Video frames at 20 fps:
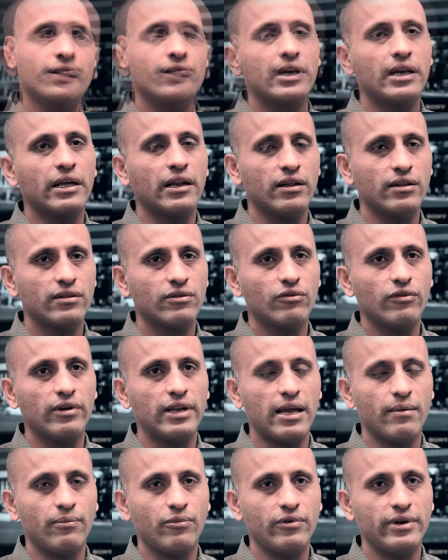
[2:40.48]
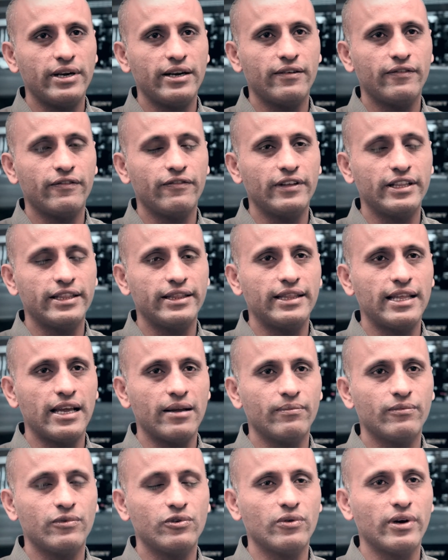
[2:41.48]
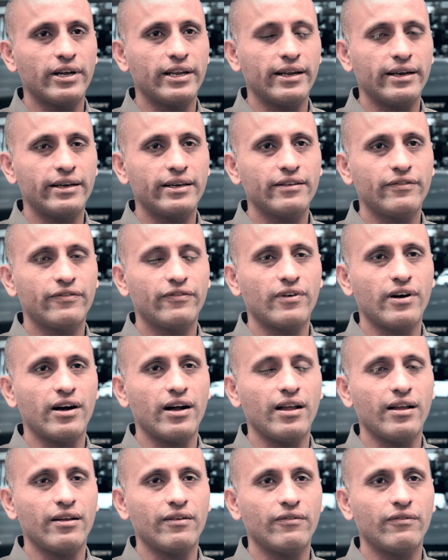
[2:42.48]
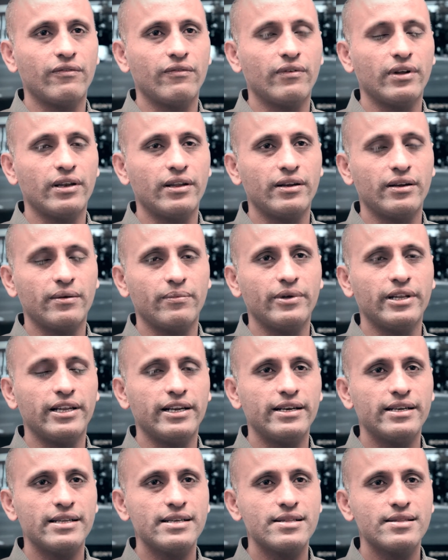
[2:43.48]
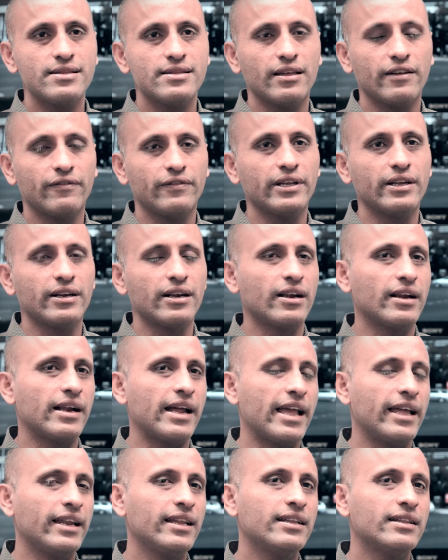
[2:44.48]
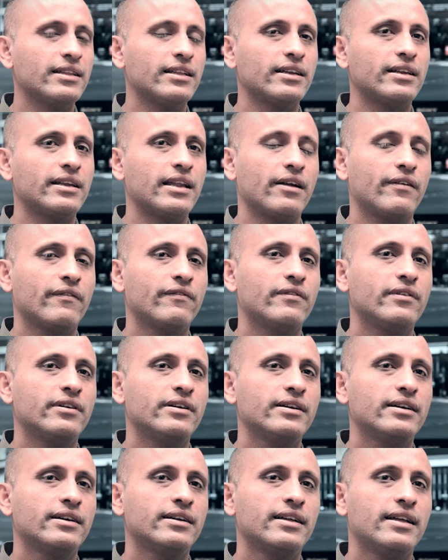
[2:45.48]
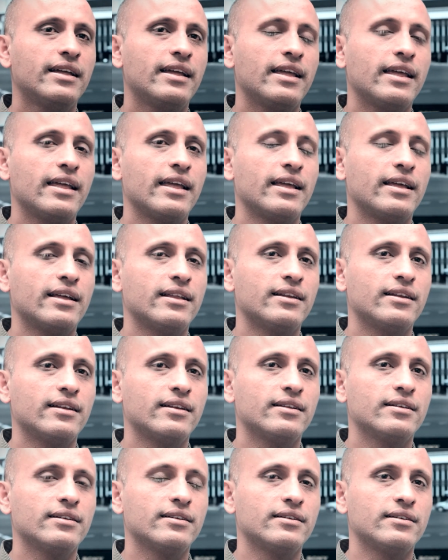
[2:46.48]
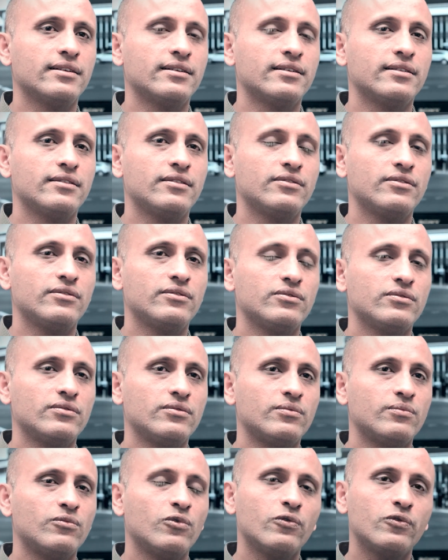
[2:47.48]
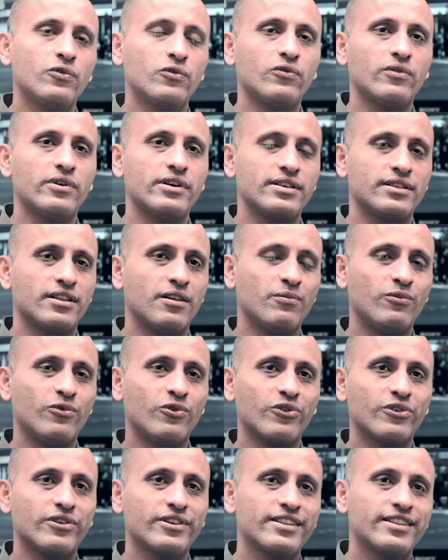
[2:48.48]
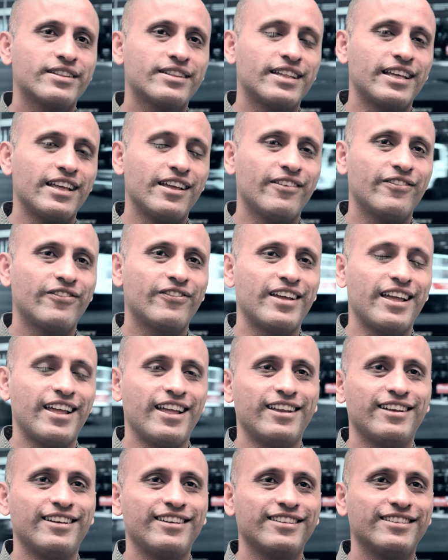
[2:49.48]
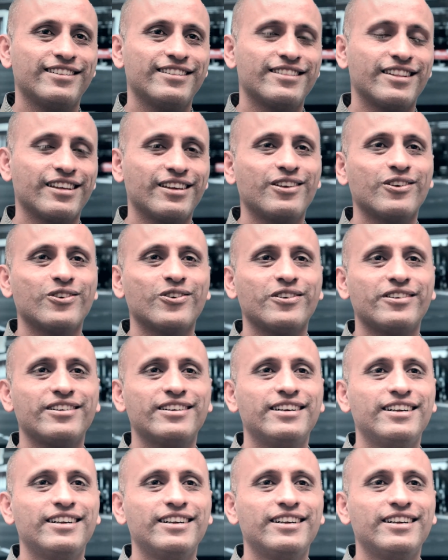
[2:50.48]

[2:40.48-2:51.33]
We can also collaborate with them to identify vulnerabilities if there are any in their network, and to move towards a more safe and secure